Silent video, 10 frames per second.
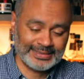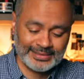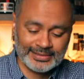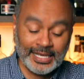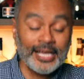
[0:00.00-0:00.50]

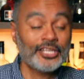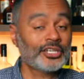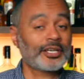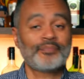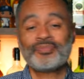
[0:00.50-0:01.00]
This is,
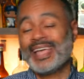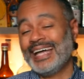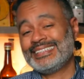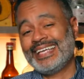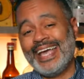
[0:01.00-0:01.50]
look,
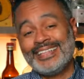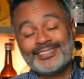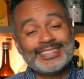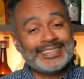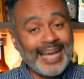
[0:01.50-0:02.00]
at the end
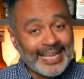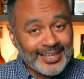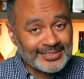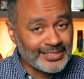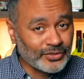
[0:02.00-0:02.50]
of the night
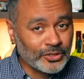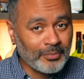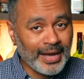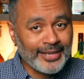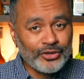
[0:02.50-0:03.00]
on Cinco de
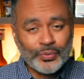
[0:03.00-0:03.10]
Mayo,